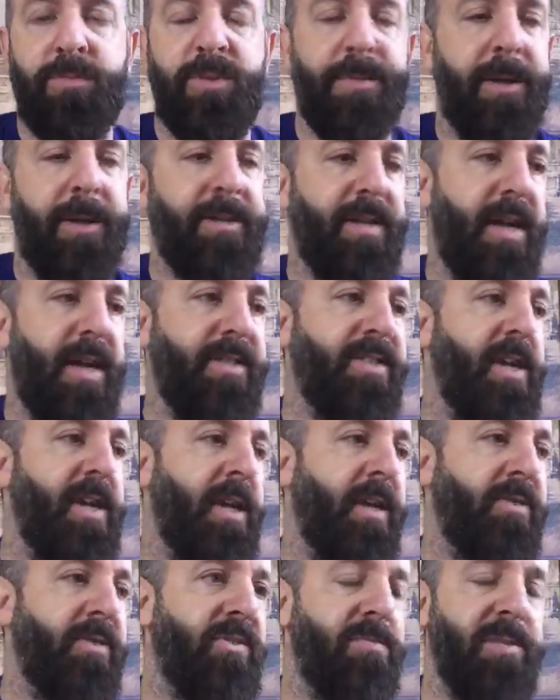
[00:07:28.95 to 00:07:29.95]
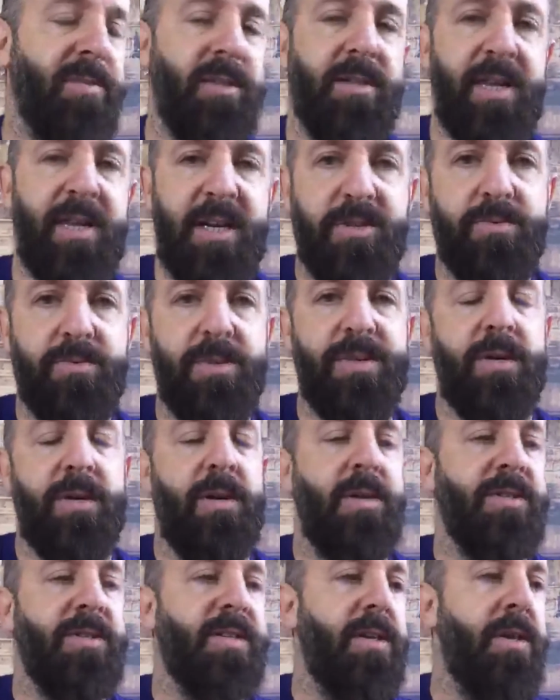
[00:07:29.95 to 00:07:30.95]
split testing and some of the test
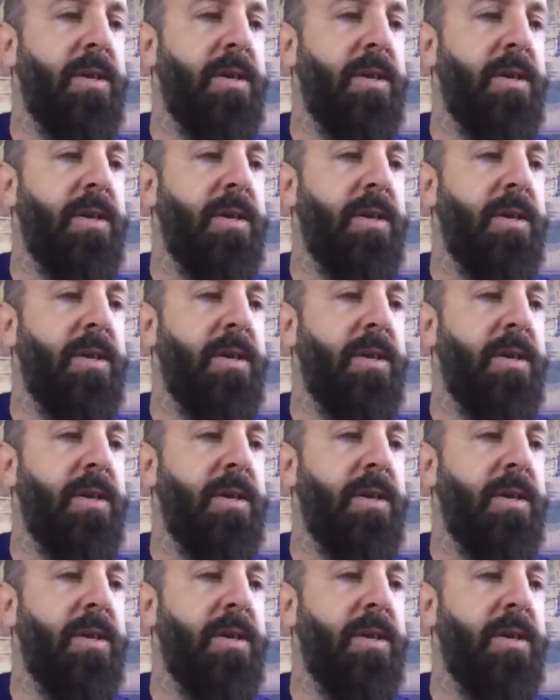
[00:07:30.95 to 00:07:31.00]
results.